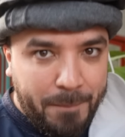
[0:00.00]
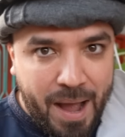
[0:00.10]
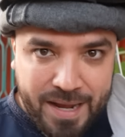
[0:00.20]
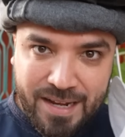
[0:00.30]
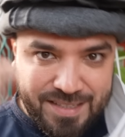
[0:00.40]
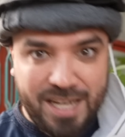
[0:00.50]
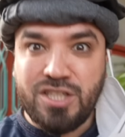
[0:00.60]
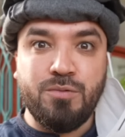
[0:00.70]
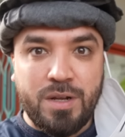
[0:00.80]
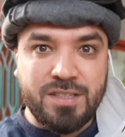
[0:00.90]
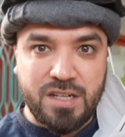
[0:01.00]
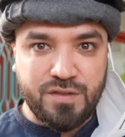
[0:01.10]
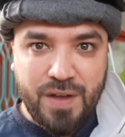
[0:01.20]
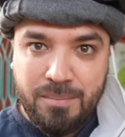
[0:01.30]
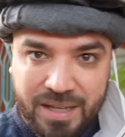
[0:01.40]
Paya. It actually runs in his
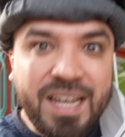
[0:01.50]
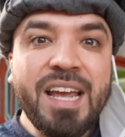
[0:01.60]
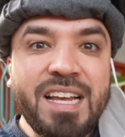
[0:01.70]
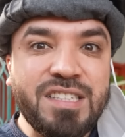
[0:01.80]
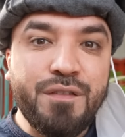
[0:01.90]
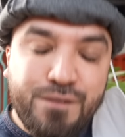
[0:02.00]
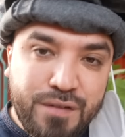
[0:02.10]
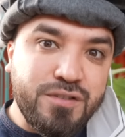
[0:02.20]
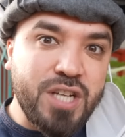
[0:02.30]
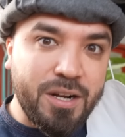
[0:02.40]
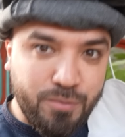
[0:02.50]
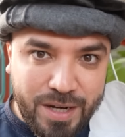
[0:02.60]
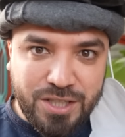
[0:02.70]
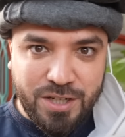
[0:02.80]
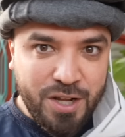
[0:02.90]
family. He's the 5th
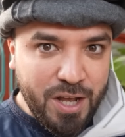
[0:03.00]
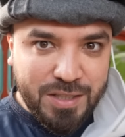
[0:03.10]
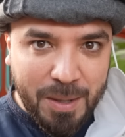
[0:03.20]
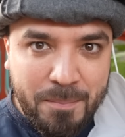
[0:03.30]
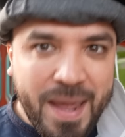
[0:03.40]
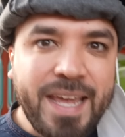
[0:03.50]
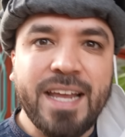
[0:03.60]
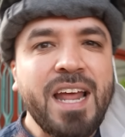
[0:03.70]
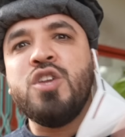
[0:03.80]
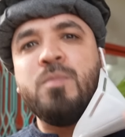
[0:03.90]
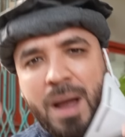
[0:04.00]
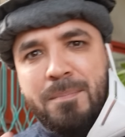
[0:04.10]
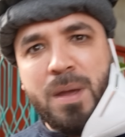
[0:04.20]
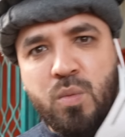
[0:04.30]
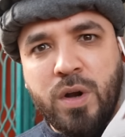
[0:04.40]
generation to make it. And you
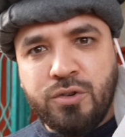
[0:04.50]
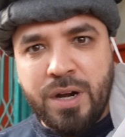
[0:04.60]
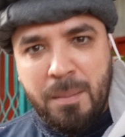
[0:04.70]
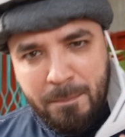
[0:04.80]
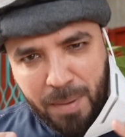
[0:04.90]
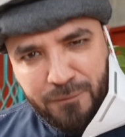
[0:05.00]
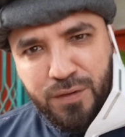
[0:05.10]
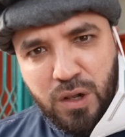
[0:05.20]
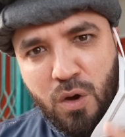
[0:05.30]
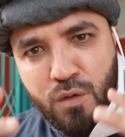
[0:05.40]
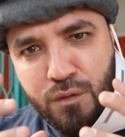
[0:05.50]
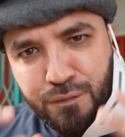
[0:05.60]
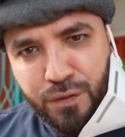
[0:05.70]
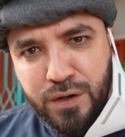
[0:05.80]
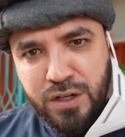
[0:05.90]
might be wondering, buffalo
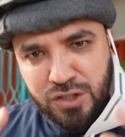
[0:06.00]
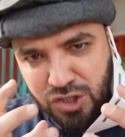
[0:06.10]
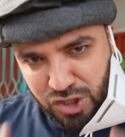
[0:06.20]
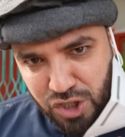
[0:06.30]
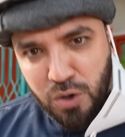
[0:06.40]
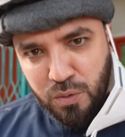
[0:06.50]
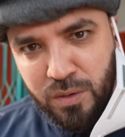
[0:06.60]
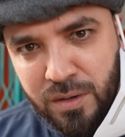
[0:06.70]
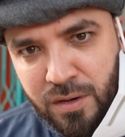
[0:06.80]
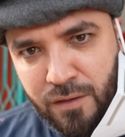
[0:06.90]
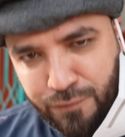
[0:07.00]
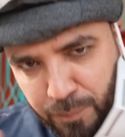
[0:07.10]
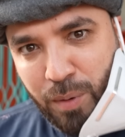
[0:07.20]
foot stew for